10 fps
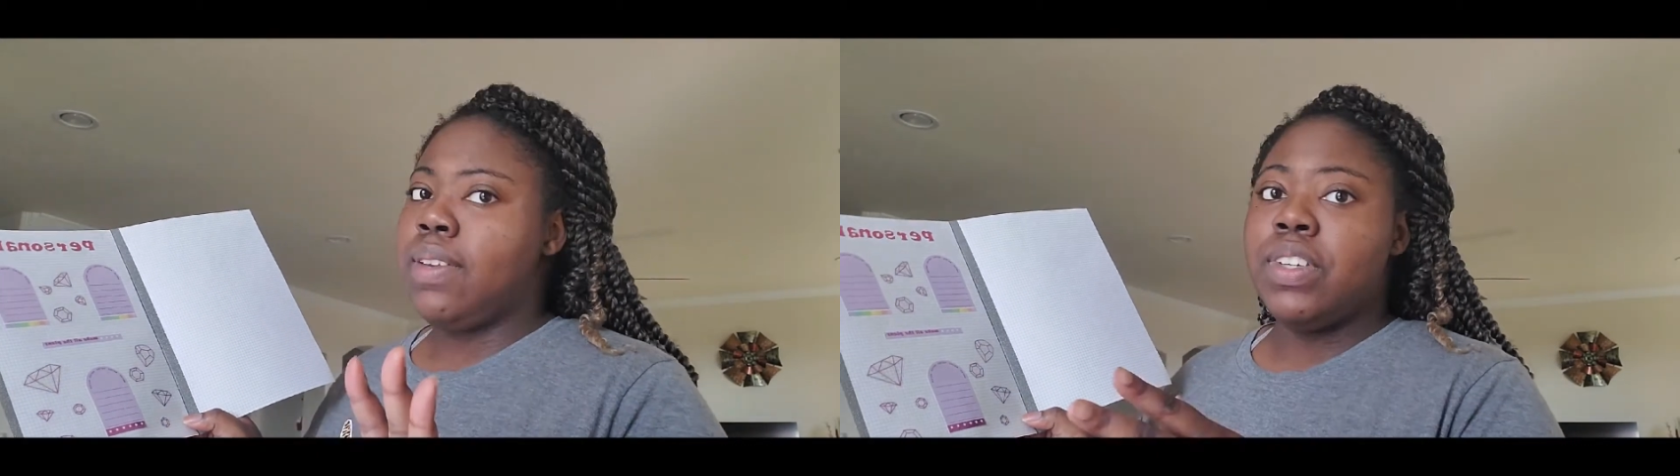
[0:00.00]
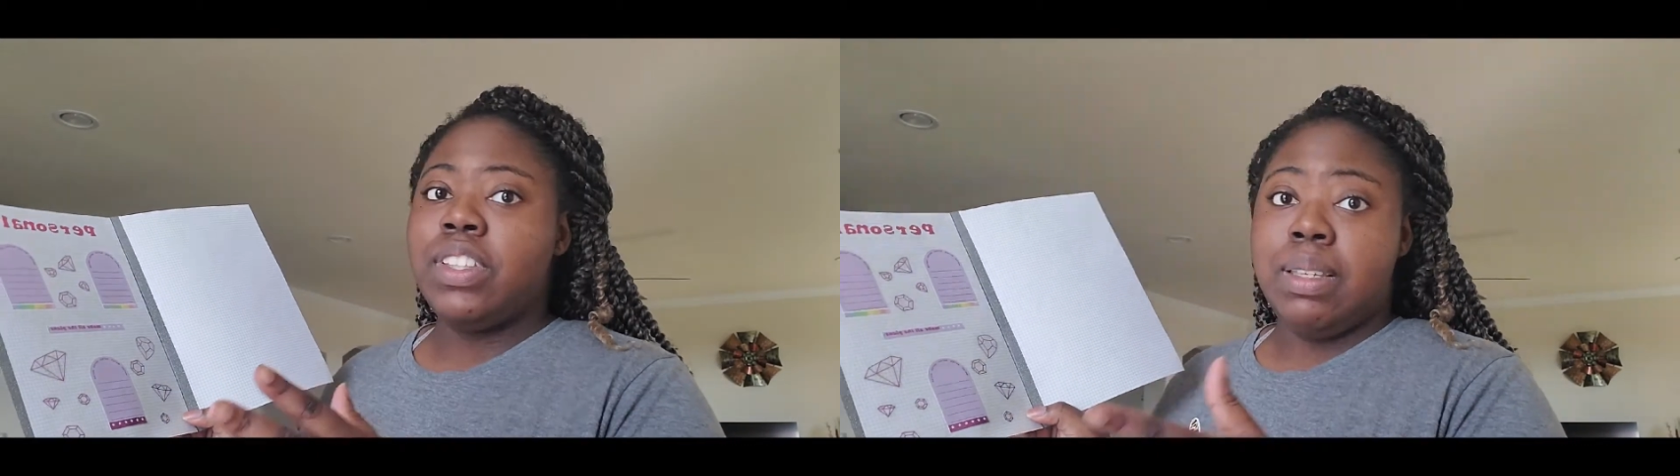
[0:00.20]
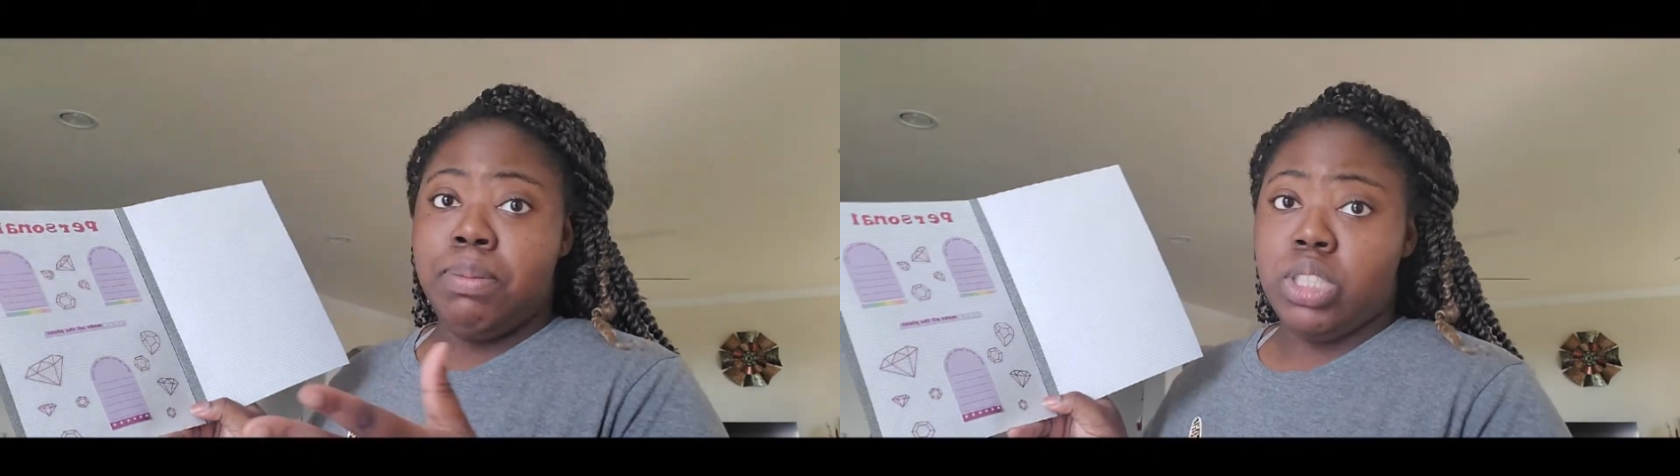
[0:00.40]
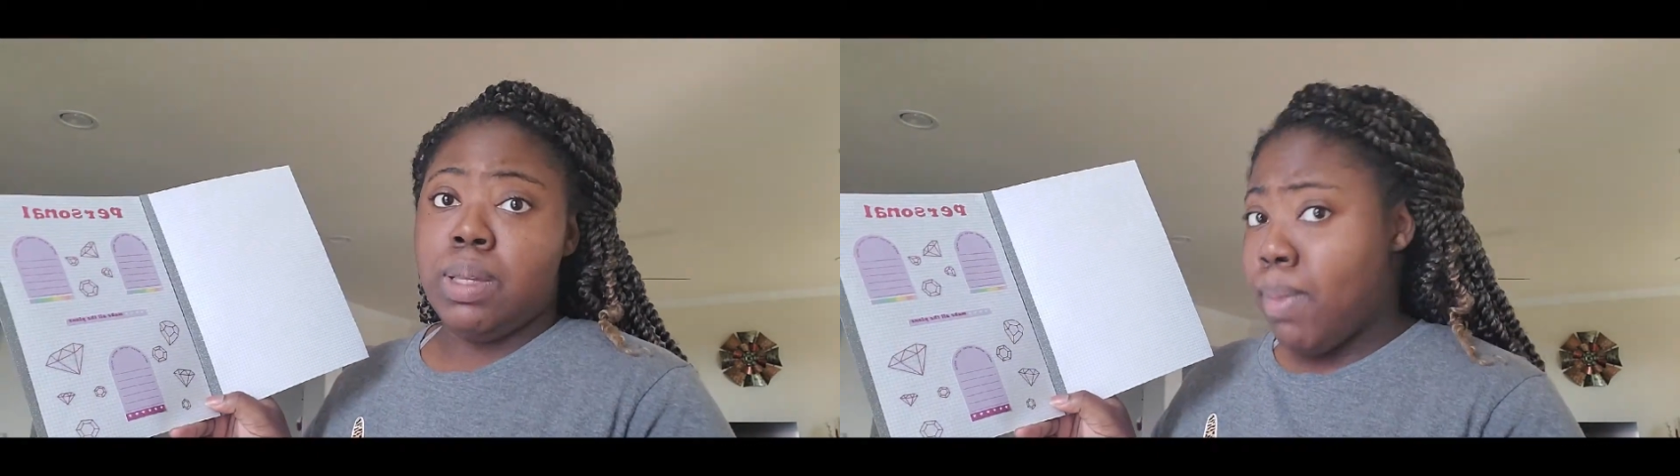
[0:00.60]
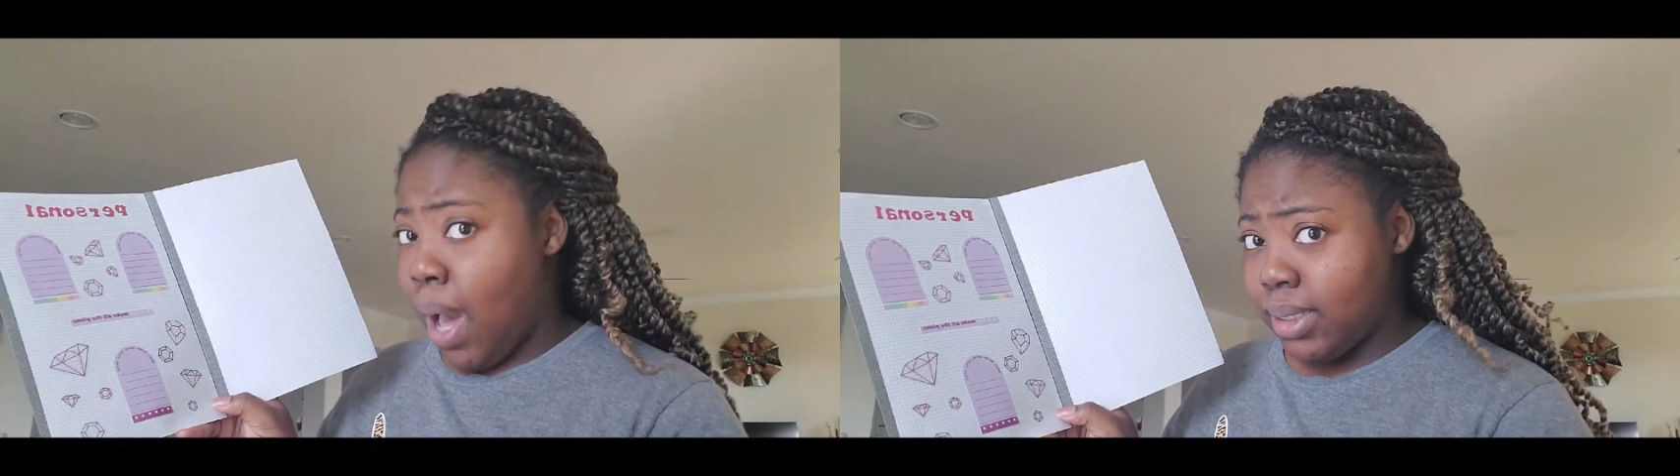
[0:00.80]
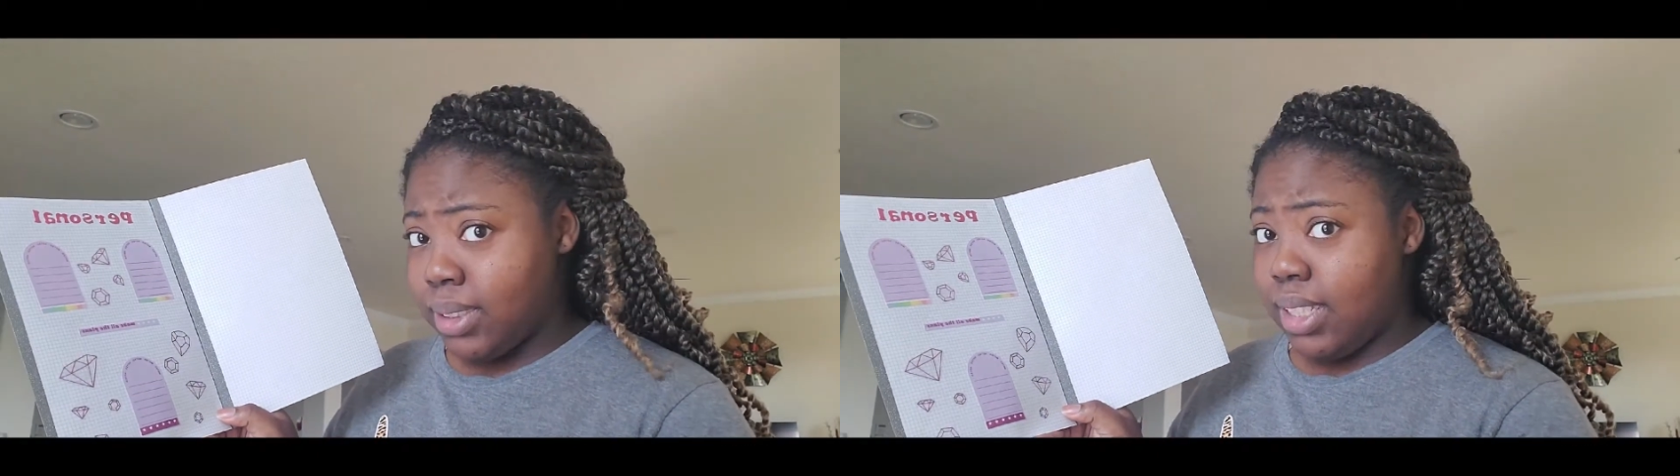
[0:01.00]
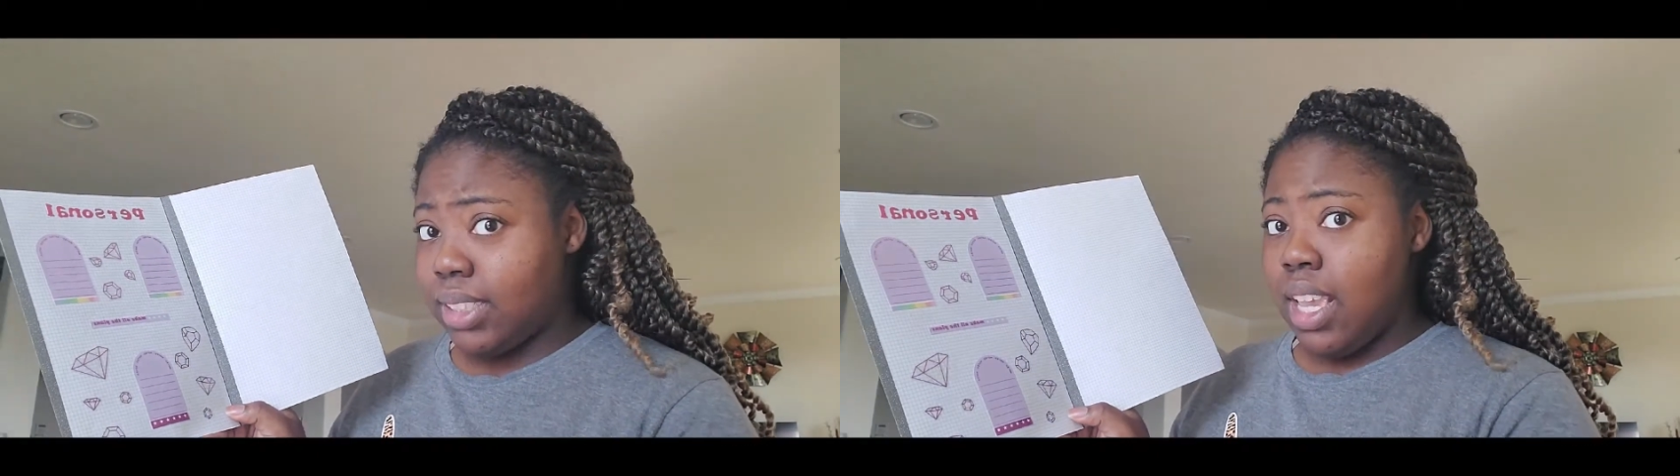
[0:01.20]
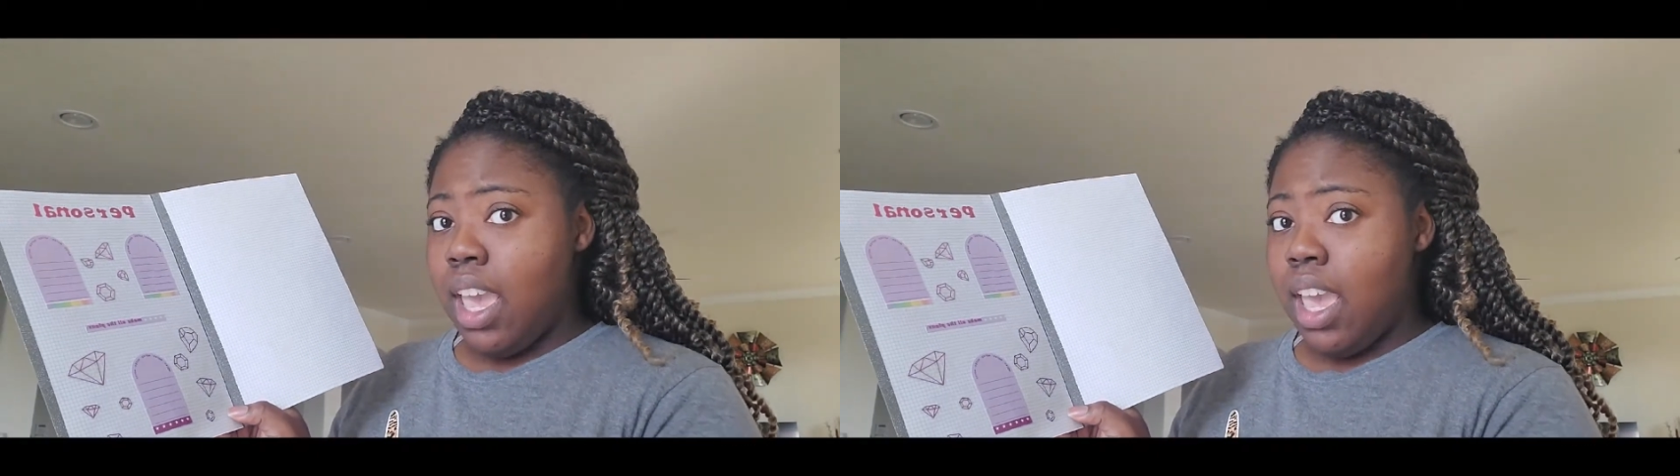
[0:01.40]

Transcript: 50 million boxes